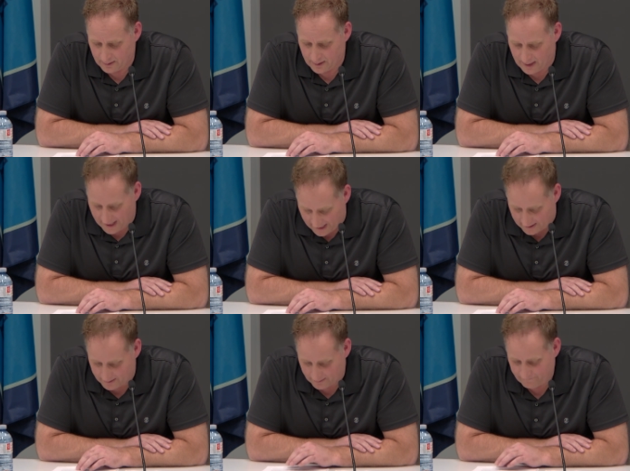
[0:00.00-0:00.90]

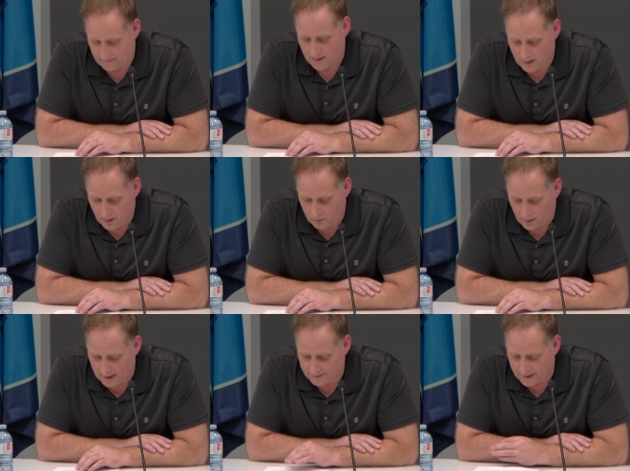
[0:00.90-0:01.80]
And
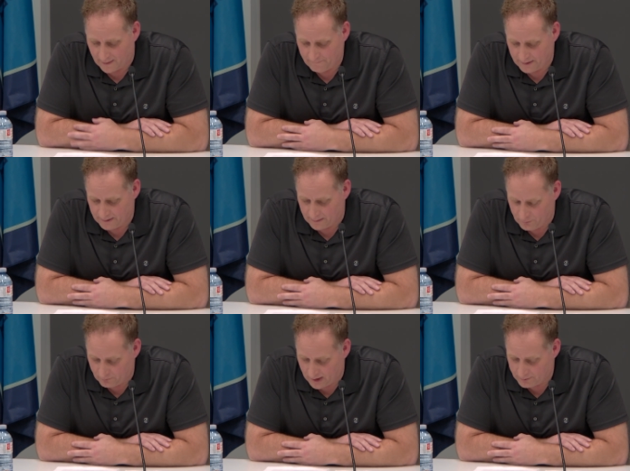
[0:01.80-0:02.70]
whereas the government of New
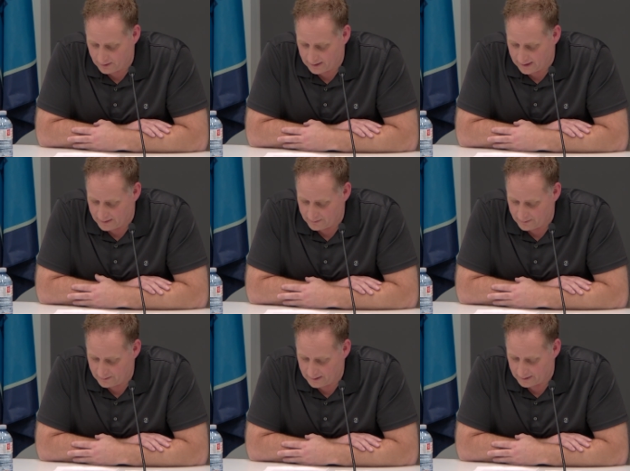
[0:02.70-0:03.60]
Brunswick and
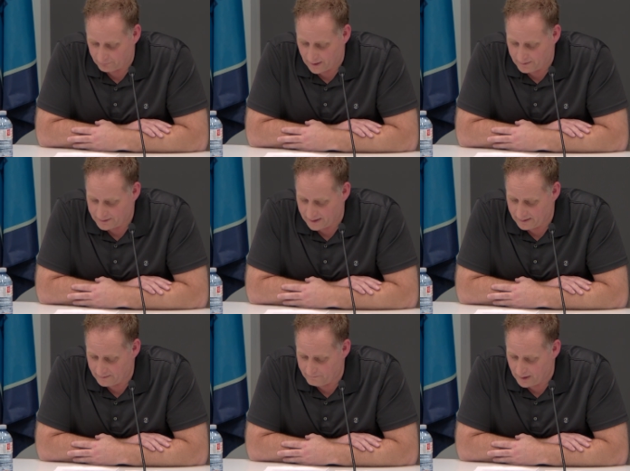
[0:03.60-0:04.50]
its
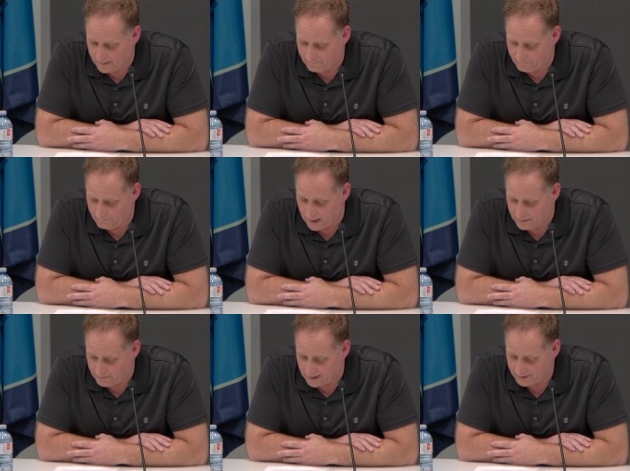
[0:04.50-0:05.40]
represented by the
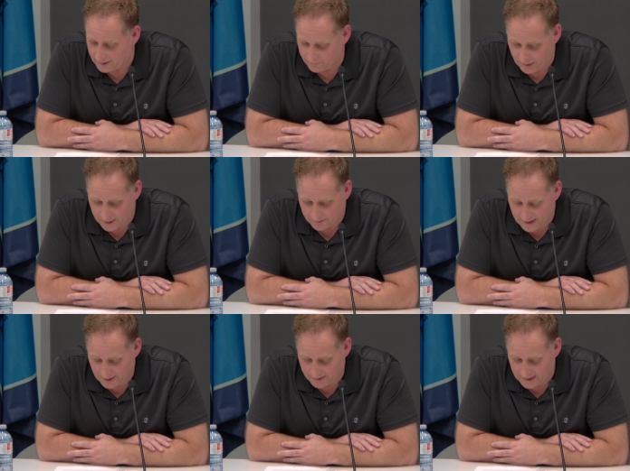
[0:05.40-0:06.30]
Minister of
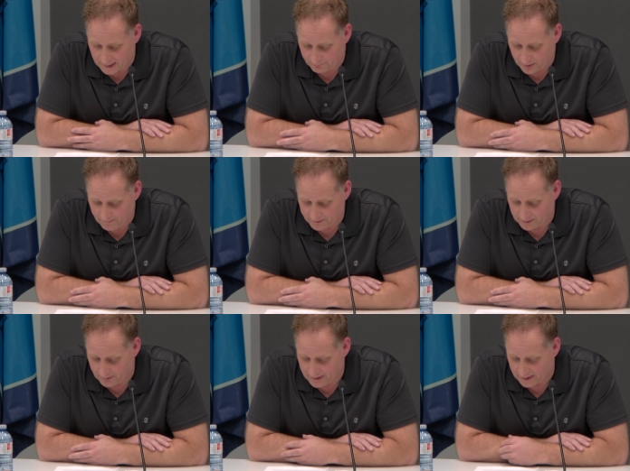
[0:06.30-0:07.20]
Transportation has previously
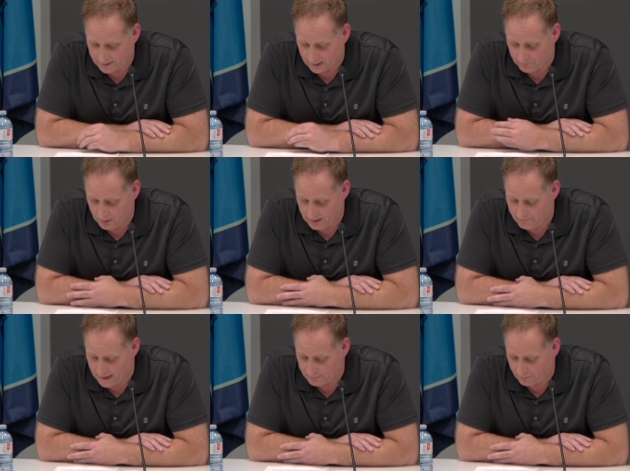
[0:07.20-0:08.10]
rejected a
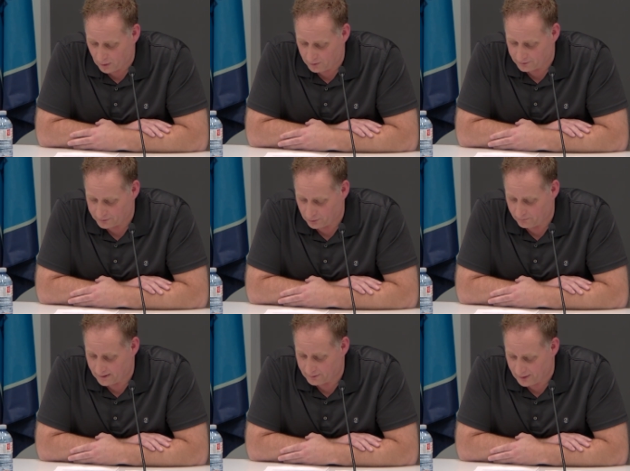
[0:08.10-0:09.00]
community-based proposal to
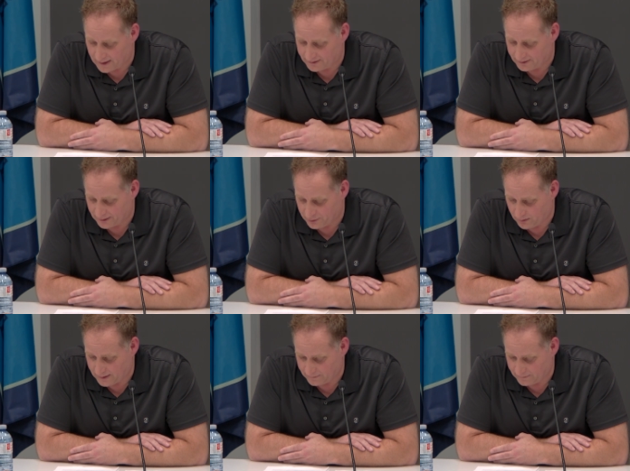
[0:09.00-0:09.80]
address this situation.